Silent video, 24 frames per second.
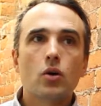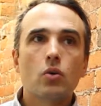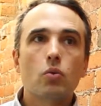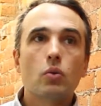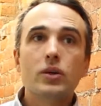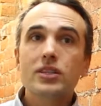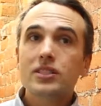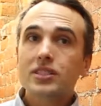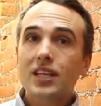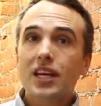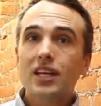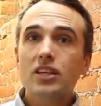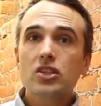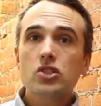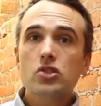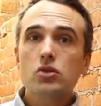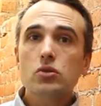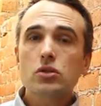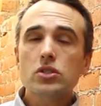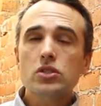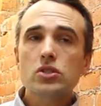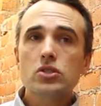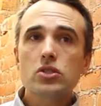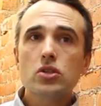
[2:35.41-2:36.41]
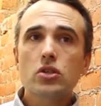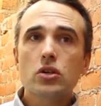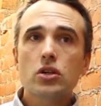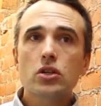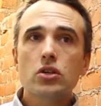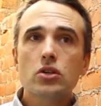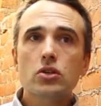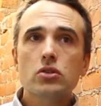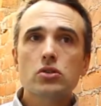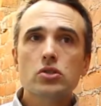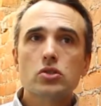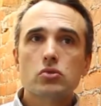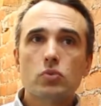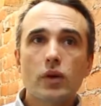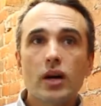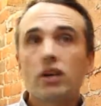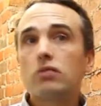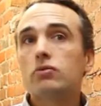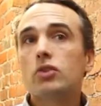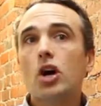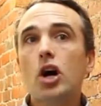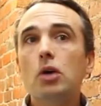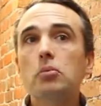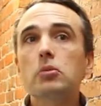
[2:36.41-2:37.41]
What data sources you can use?
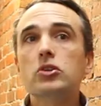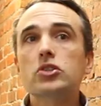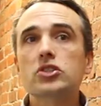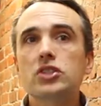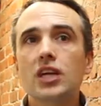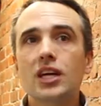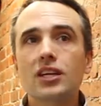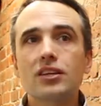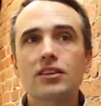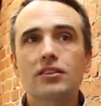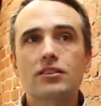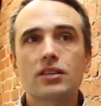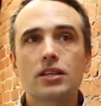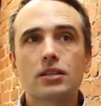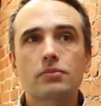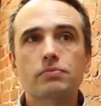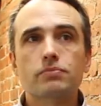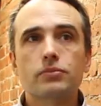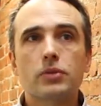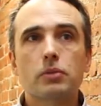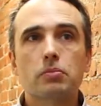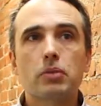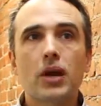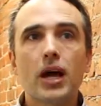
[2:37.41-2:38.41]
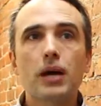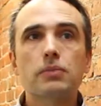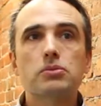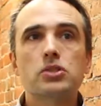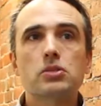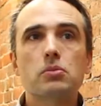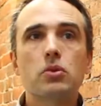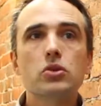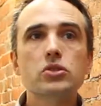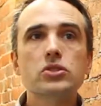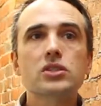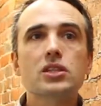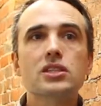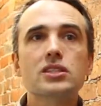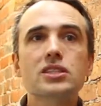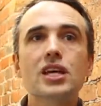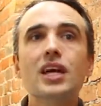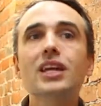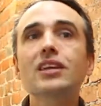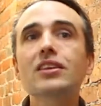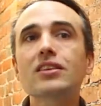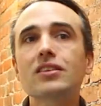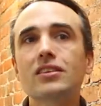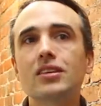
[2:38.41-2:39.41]
Well, almost anything. Perhaps the most
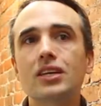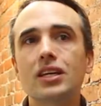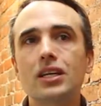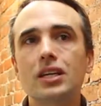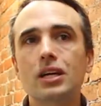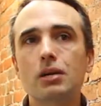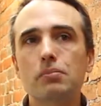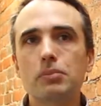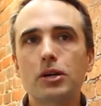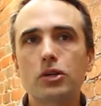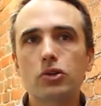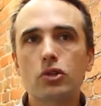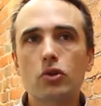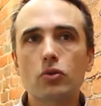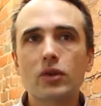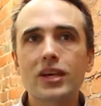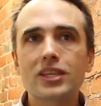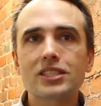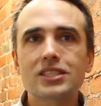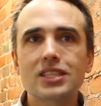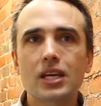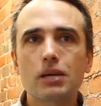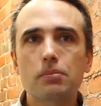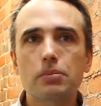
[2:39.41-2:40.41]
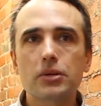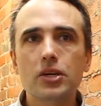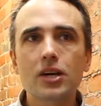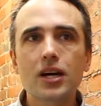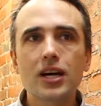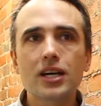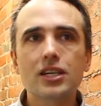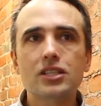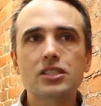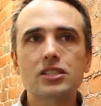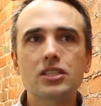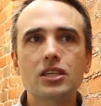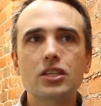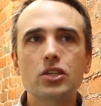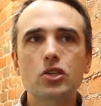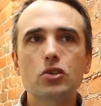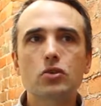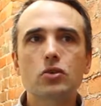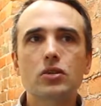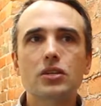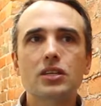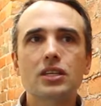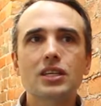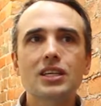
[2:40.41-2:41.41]
exciting thing about the REST API is that you
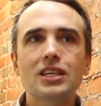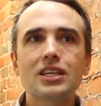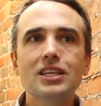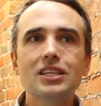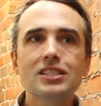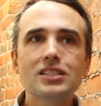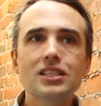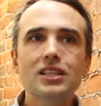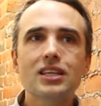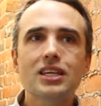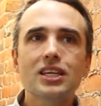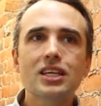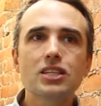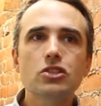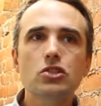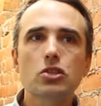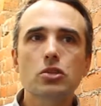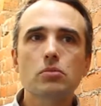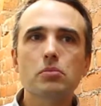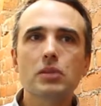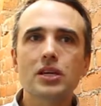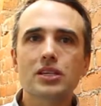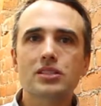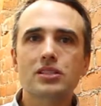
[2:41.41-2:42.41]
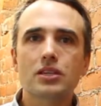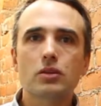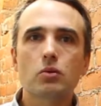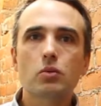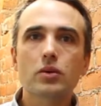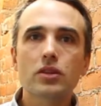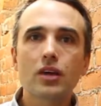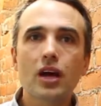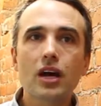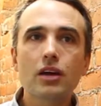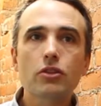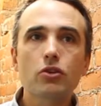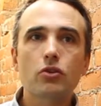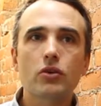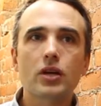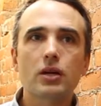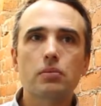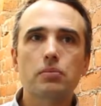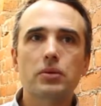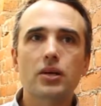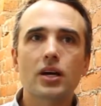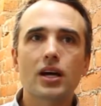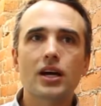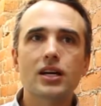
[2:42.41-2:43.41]
can easily intermix it with other
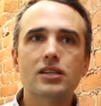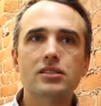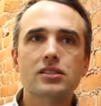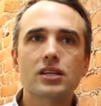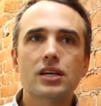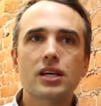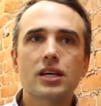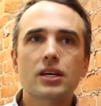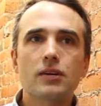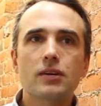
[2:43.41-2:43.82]
APIs.